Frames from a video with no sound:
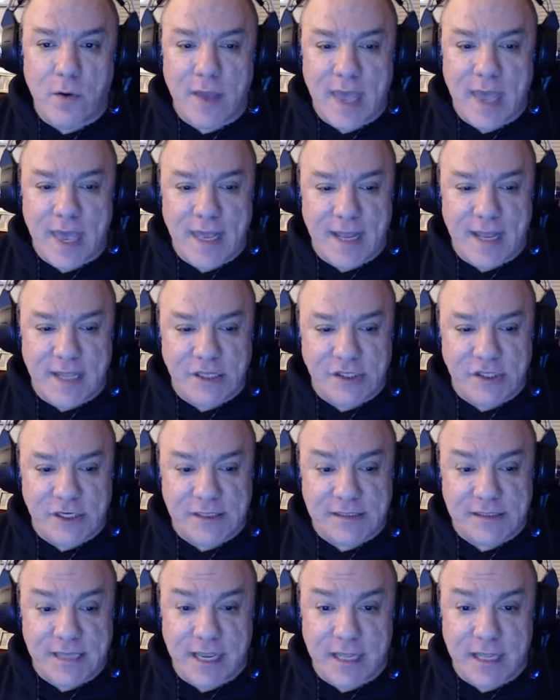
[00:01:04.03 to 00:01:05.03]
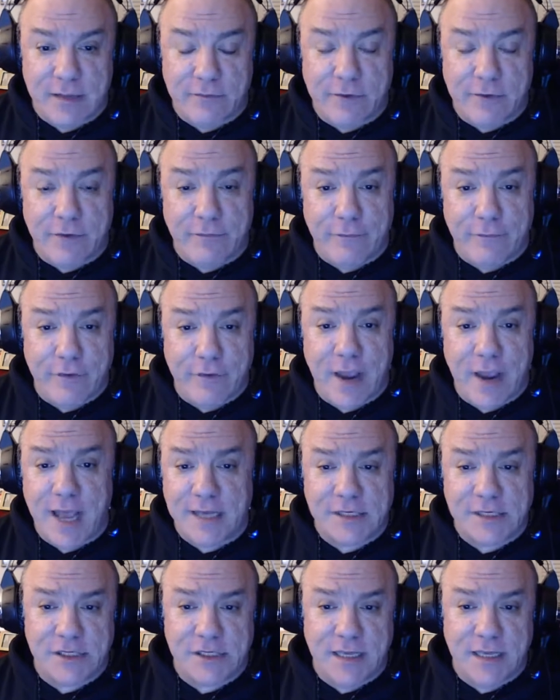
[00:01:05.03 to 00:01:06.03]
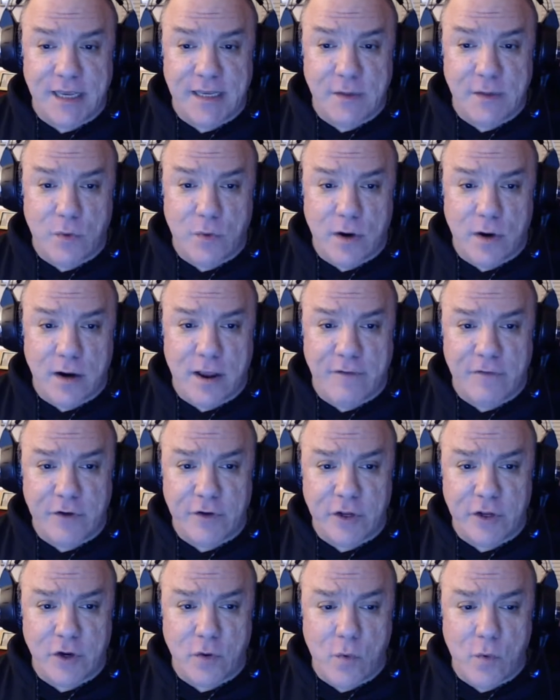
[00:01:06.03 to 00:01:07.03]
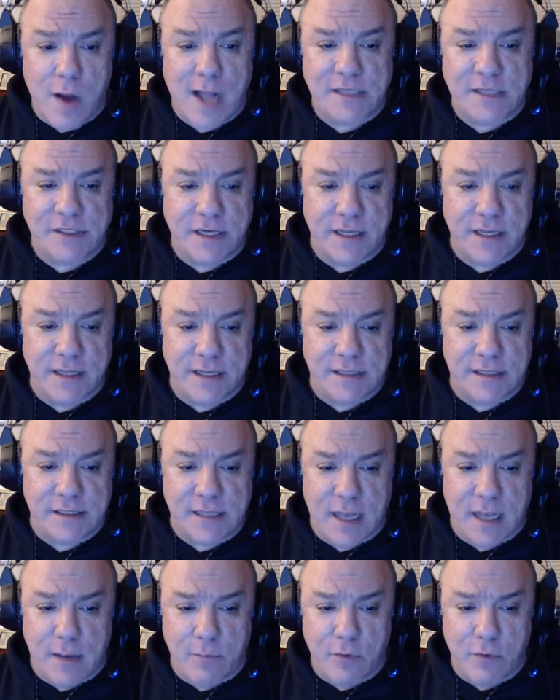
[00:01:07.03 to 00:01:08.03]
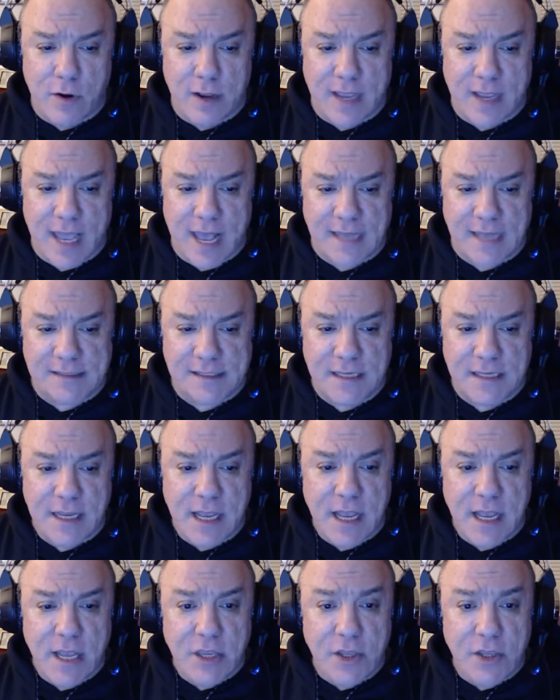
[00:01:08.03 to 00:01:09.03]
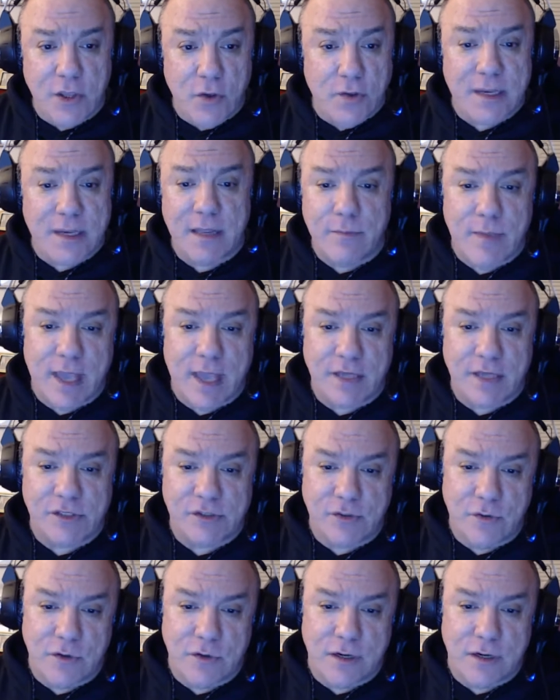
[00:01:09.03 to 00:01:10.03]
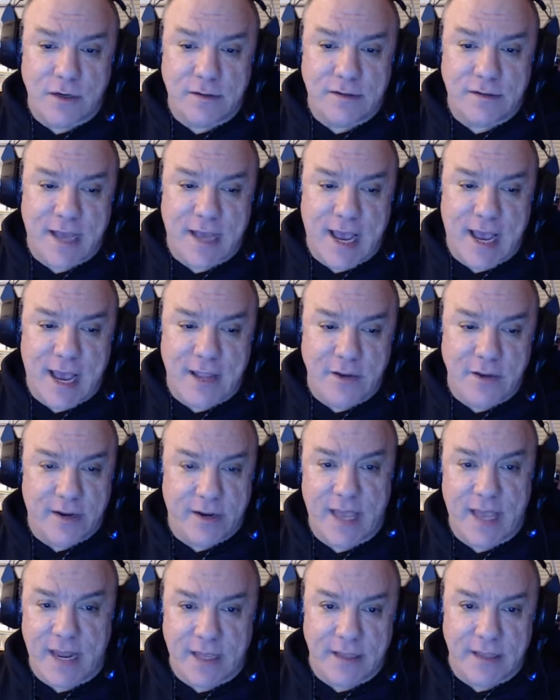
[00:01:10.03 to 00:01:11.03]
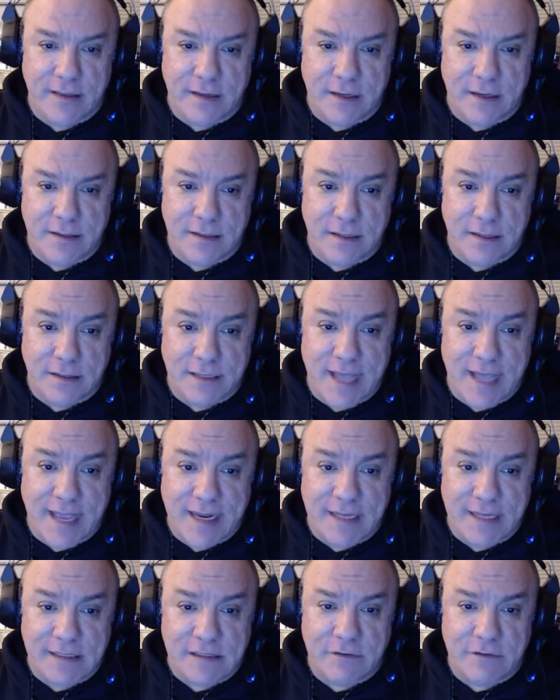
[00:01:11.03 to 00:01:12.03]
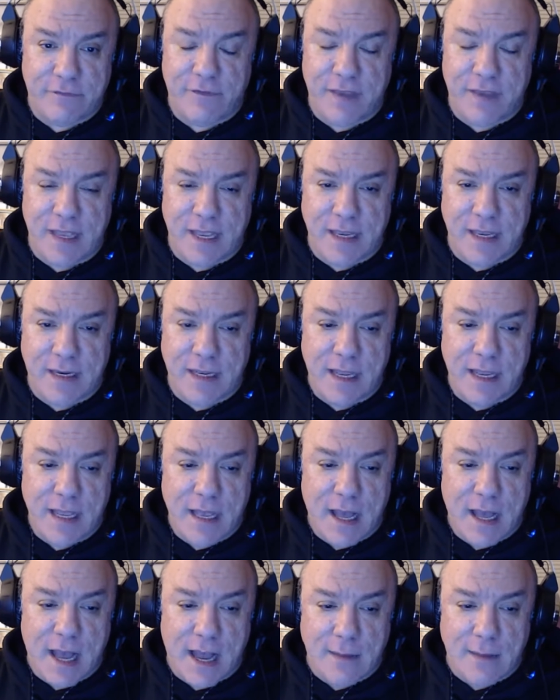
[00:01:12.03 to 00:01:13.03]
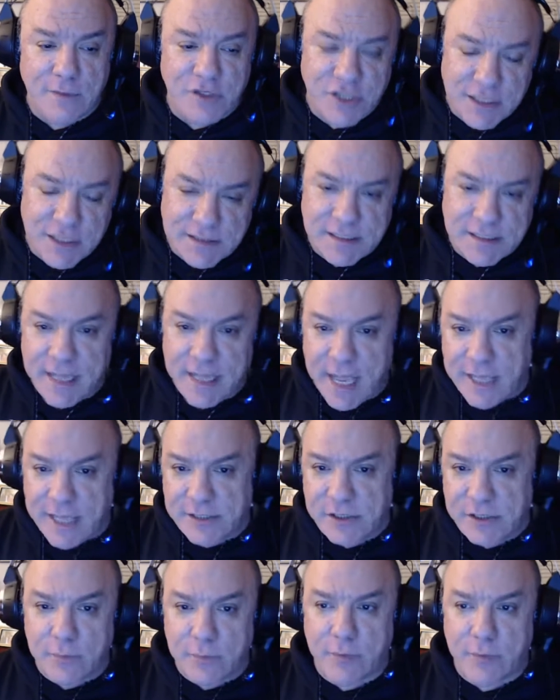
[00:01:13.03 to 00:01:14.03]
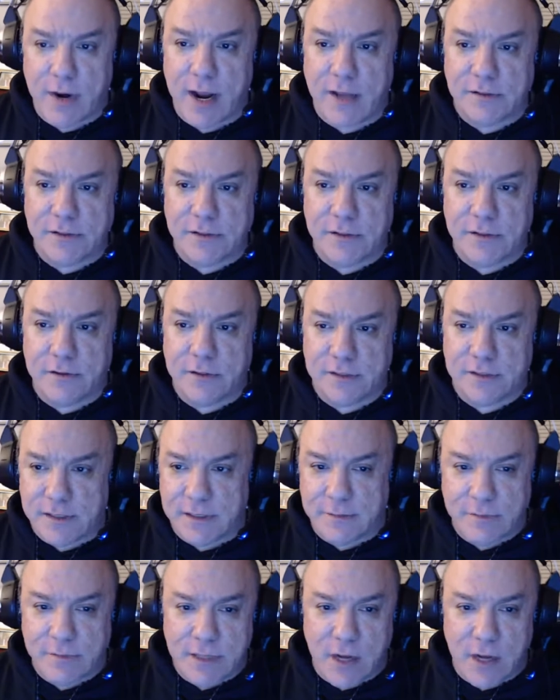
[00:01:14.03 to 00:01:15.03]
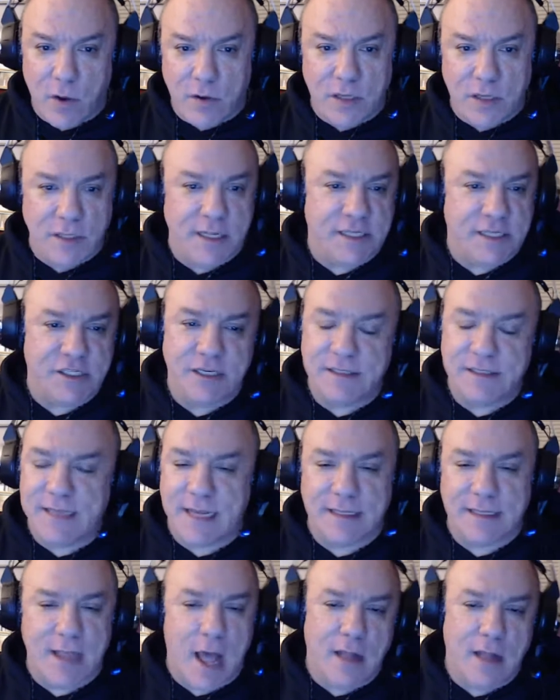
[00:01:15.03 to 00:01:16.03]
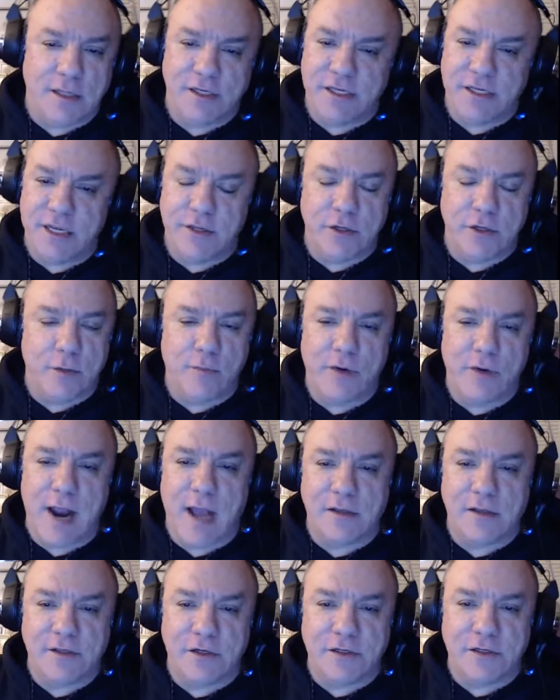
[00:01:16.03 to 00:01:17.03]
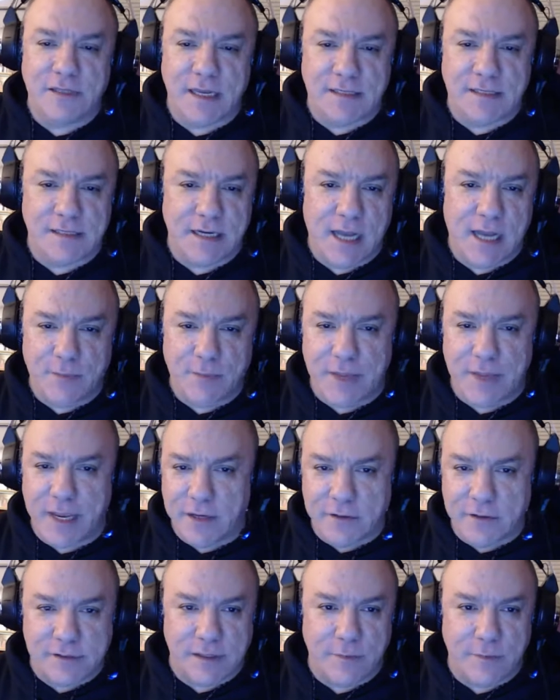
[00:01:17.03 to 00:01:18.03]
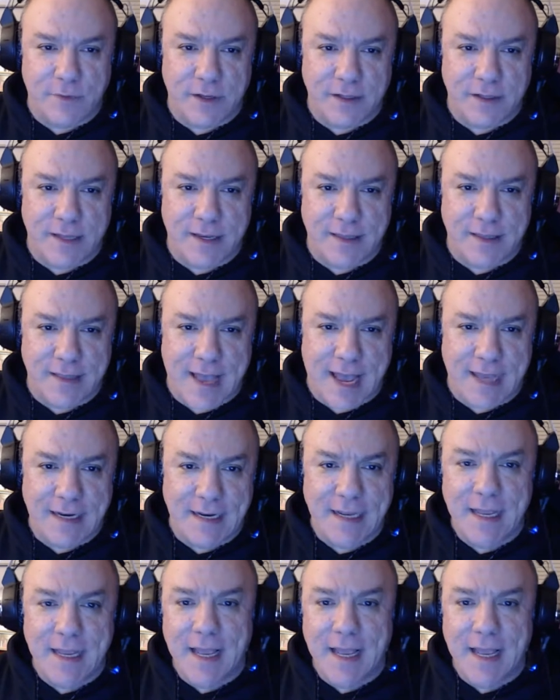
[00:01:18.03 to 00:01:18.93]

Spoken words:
ahead and just hit refresh wherever you're watching this broadcast, you can make sure that you're getting the latest feed. Just in case your browser, there's a glitch in technology and your browser doesn't update or something like that.